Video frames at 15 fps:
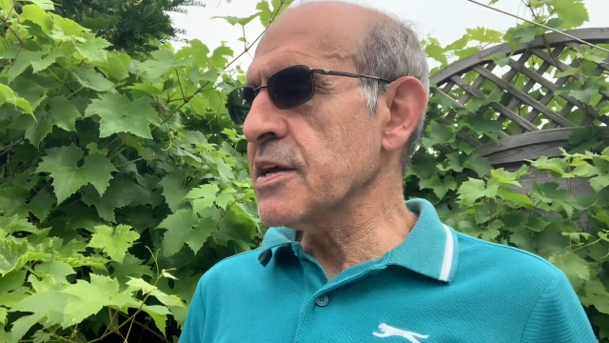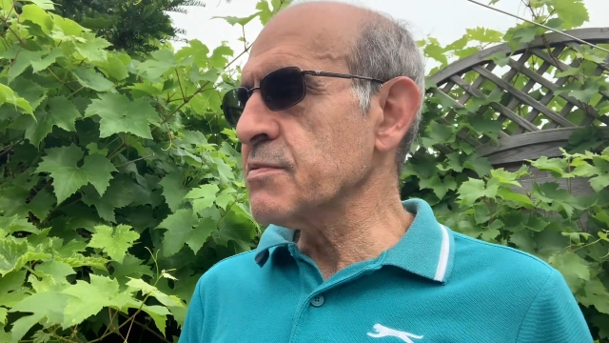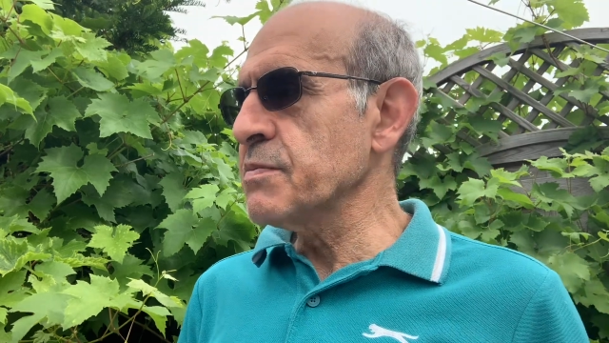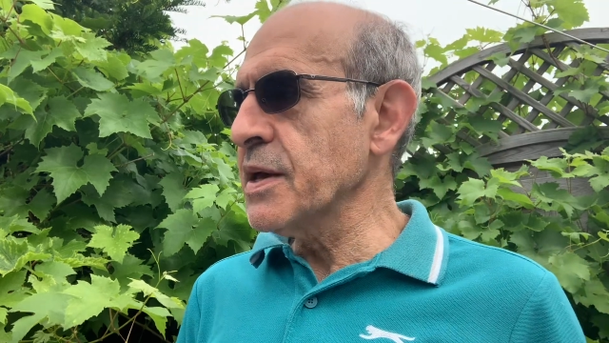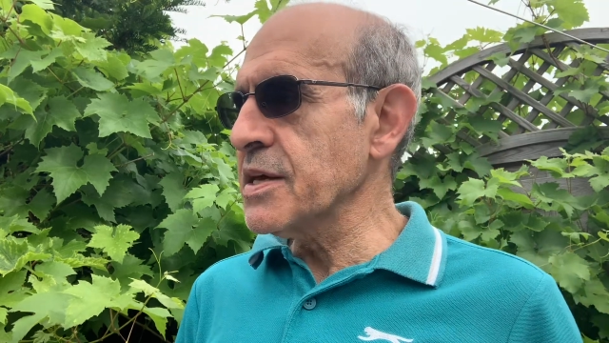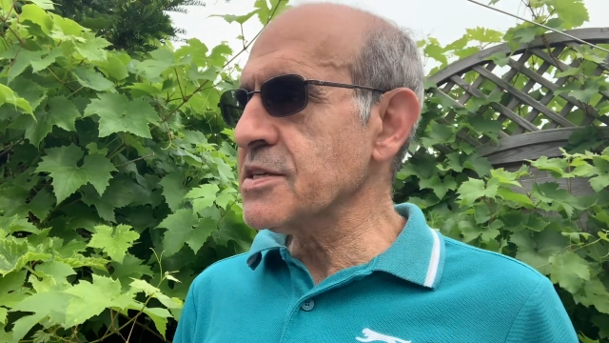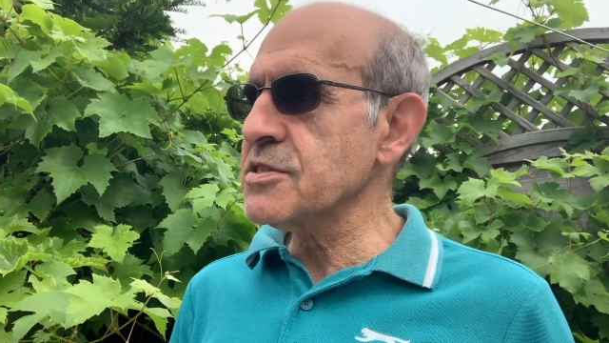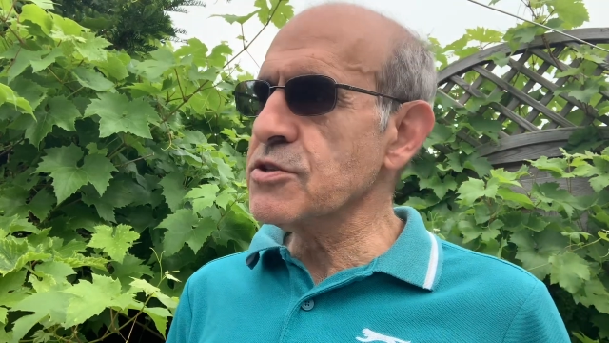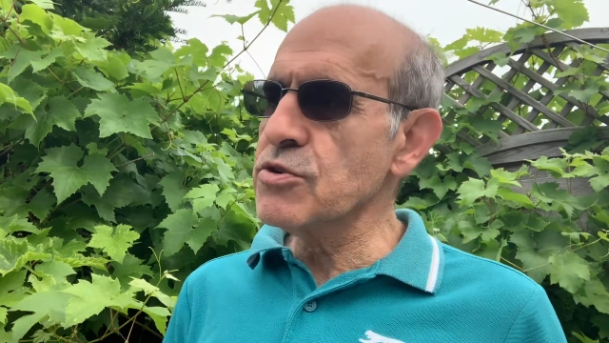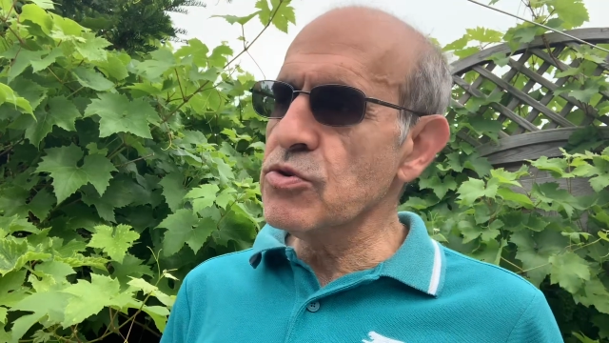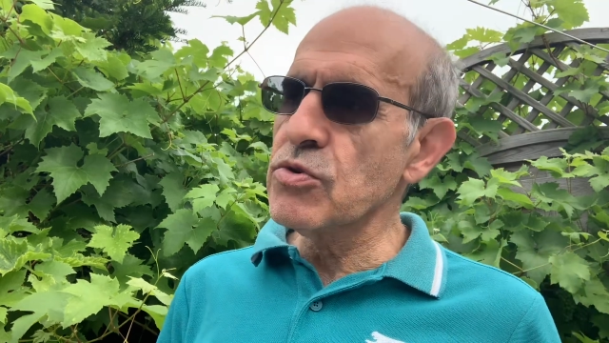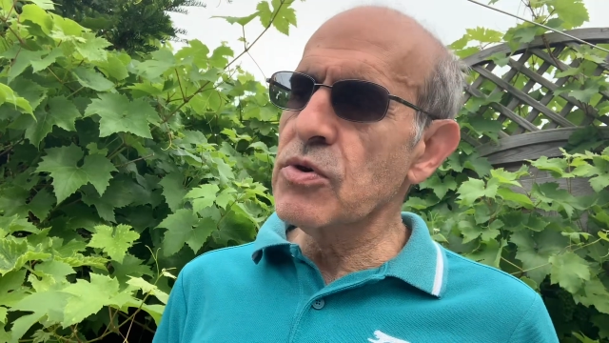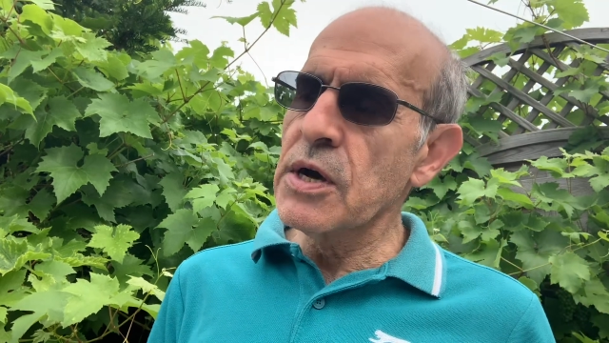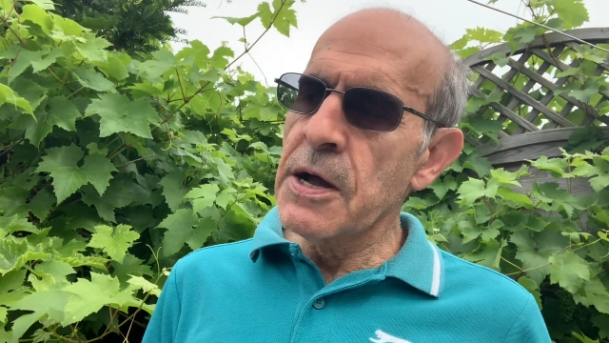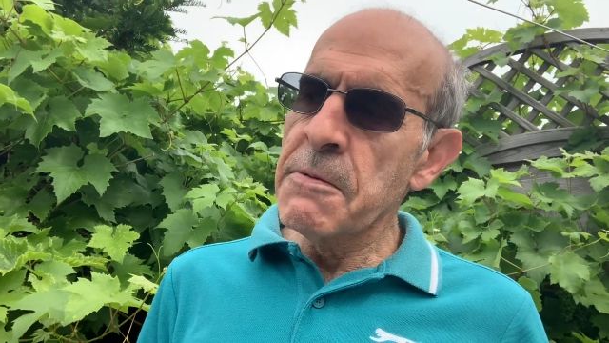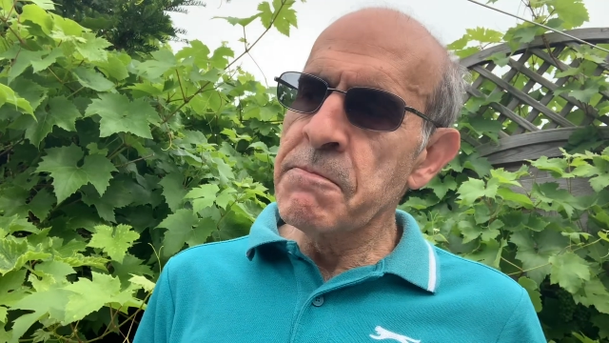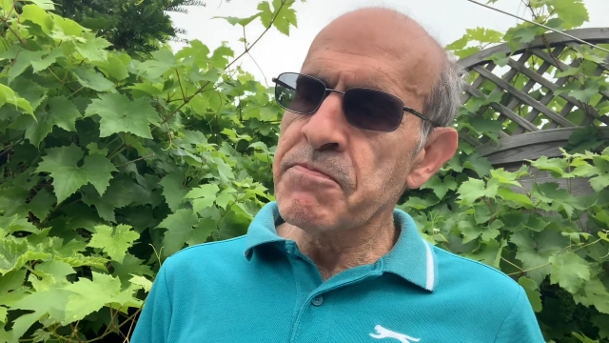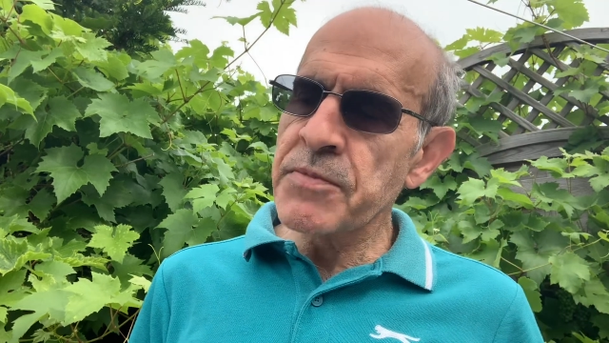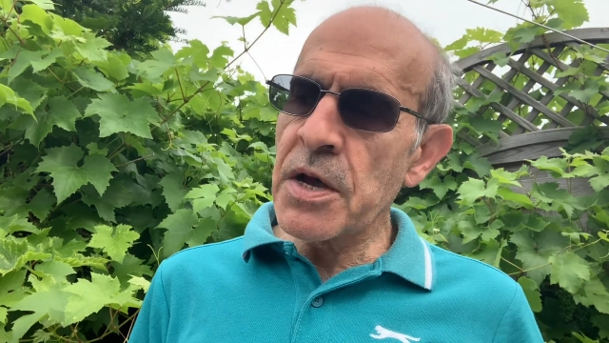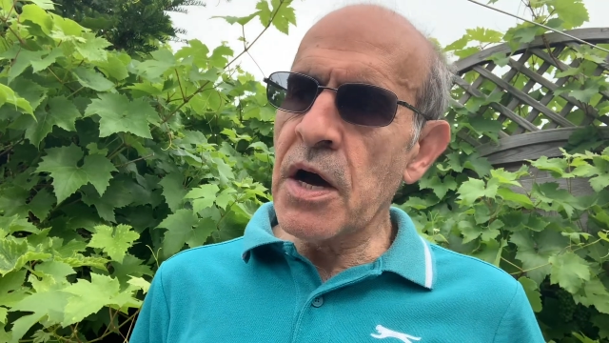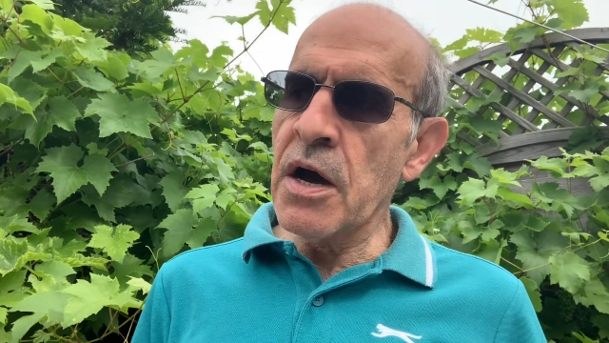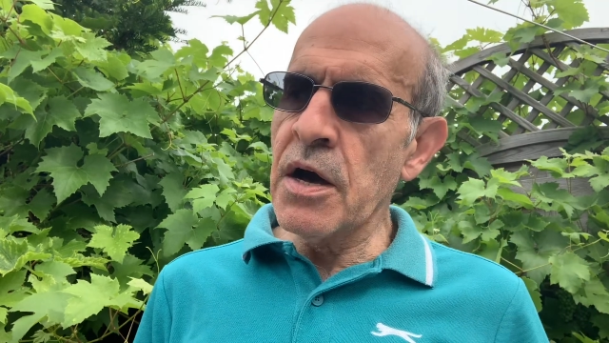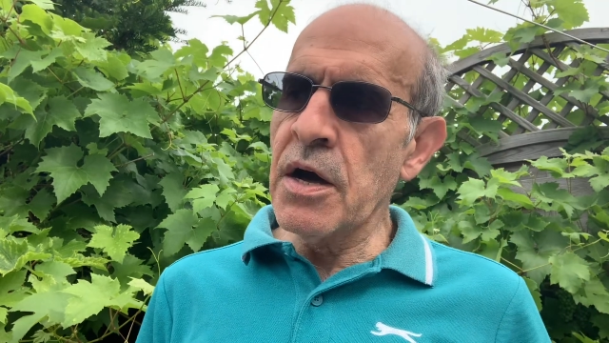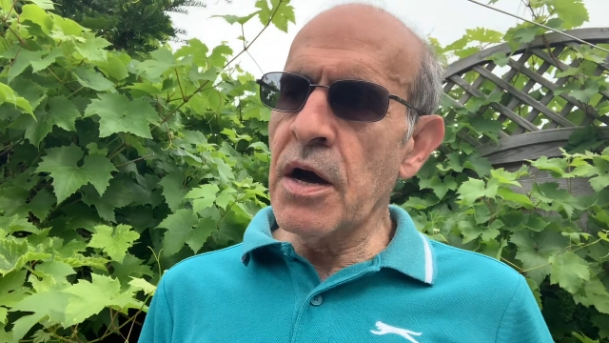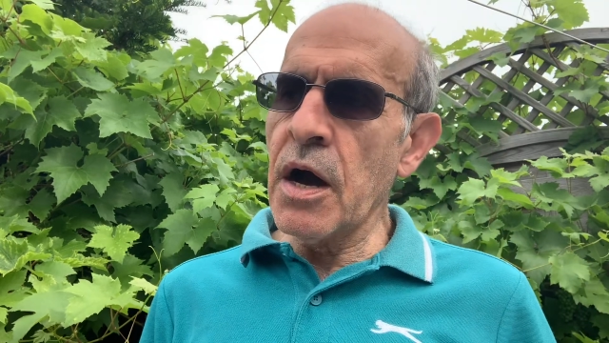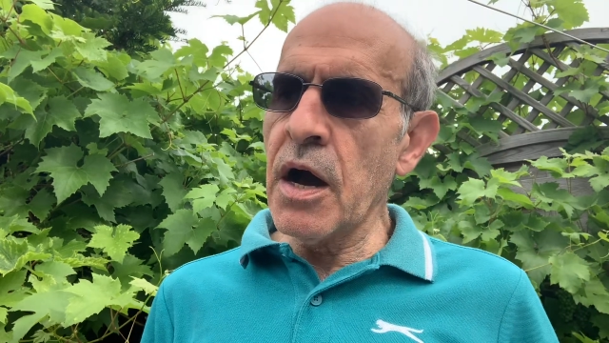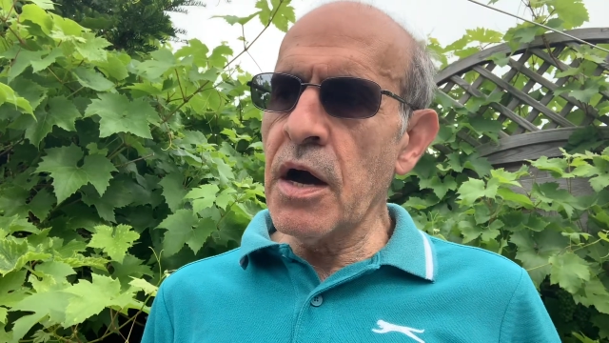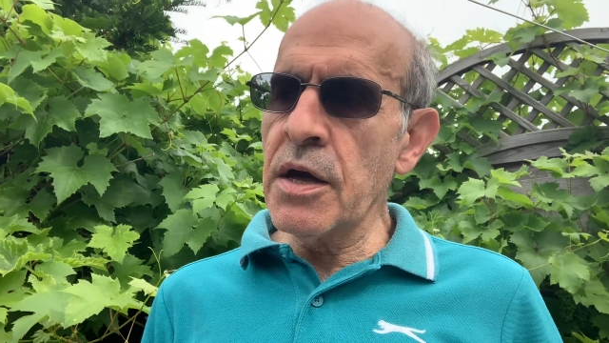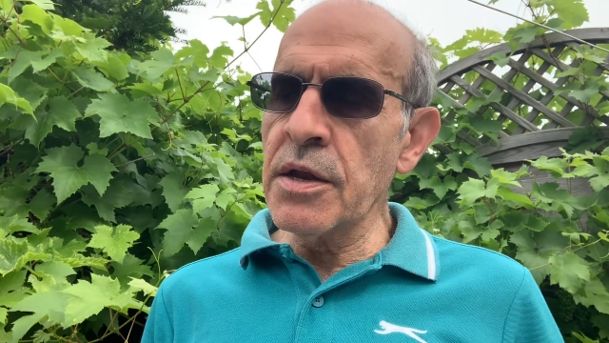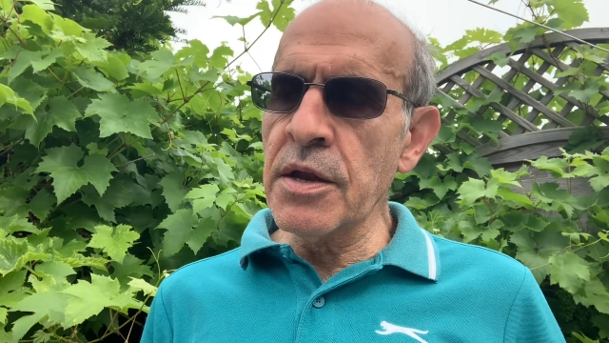makes you
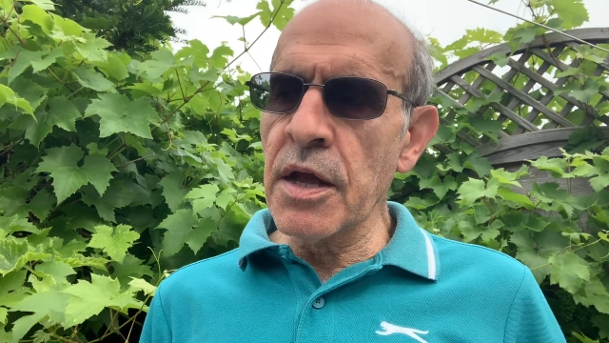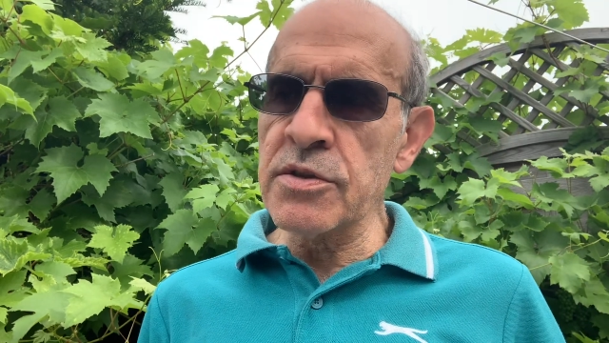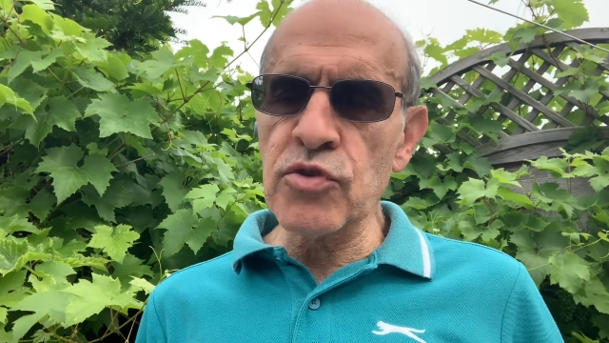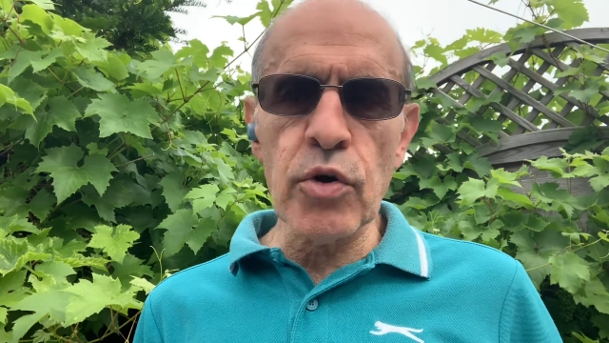not